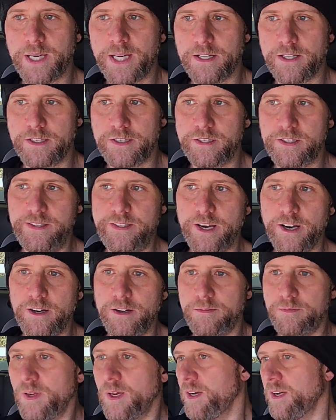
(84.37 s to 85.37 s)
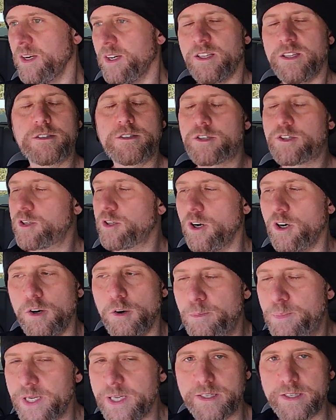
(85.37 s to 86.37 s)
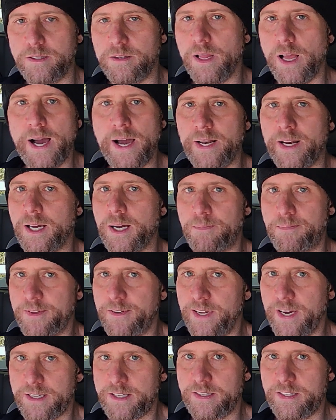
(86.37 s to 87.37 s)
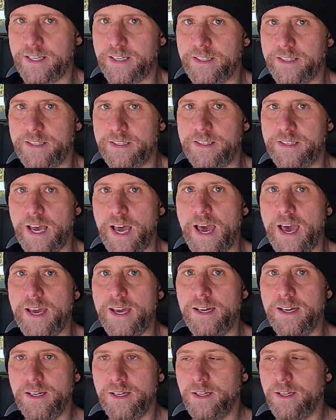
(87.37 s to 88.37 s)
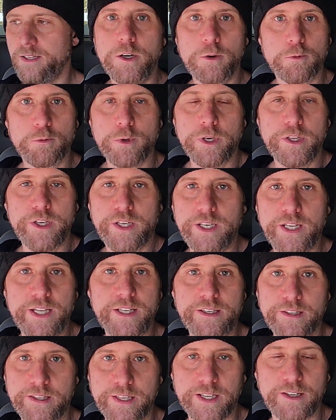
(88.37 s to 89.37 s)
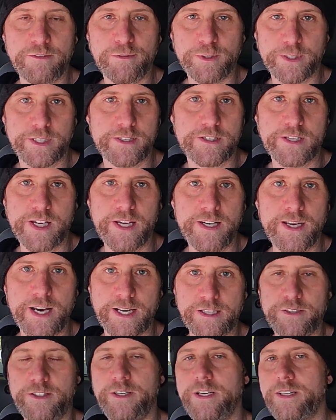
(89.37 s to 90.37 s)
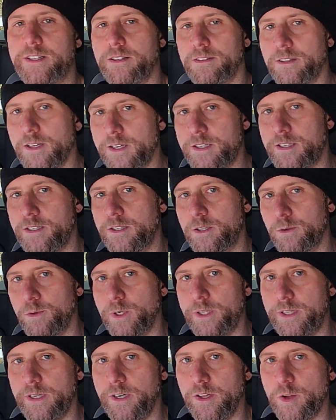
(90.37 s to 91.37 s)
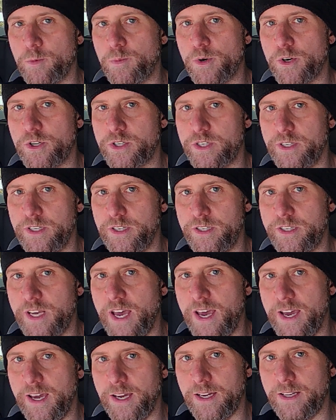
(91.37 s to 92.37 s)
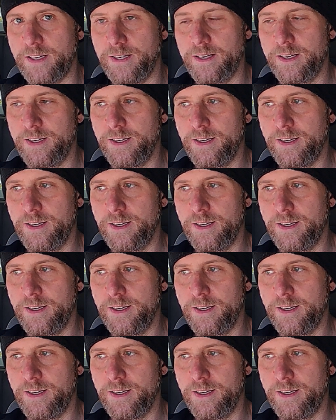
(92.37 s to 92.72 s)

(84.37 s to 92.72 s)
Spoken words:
Because they're so busy lining up the next thing to say. You don't really need to think of what to say next. You need to listen to what the other person is saying.